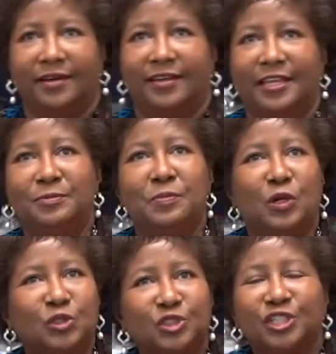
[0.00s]

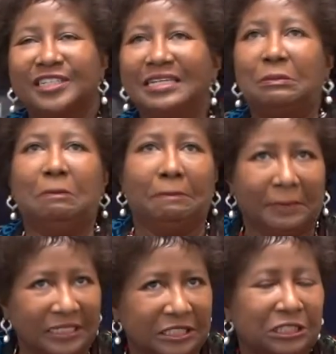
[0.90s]
emotionally,
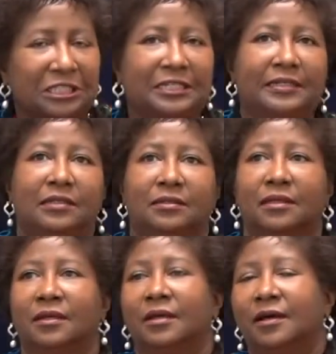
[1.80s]
mentally,
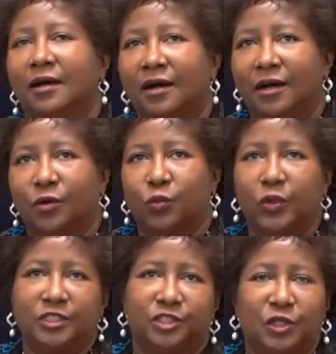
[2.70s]

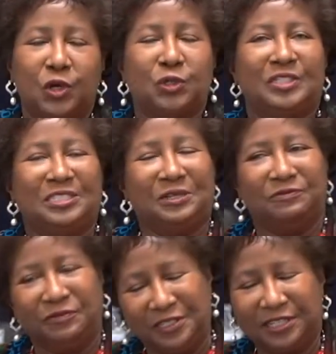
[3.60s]
which turned
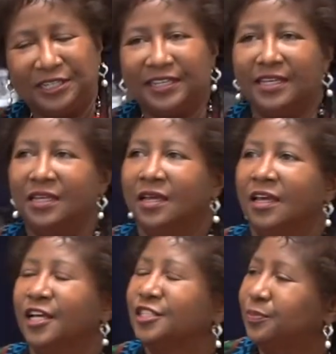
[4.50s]
into physically
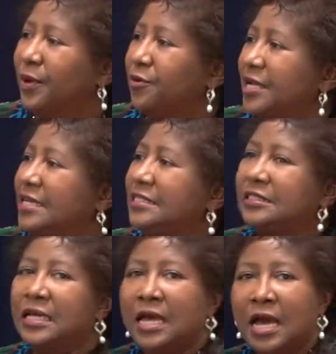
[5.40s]

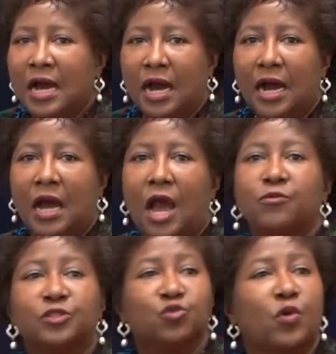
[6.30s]
experience, I
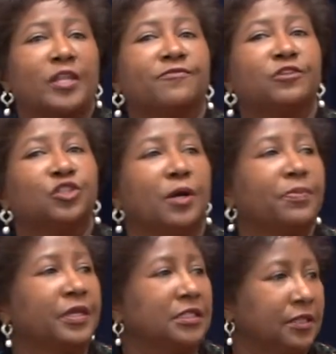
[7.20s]
was ready for
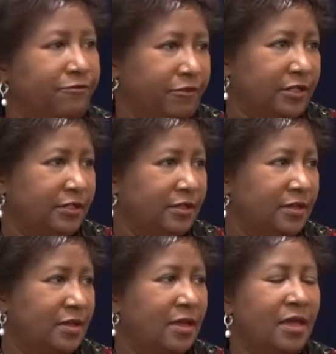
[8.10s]
something different.
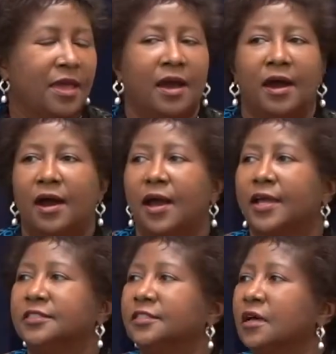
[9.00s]

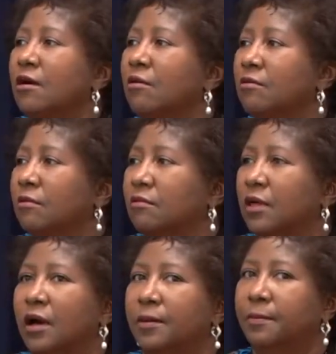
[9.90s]
And so
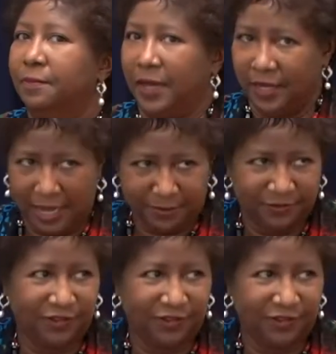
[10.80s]
the Bell Labs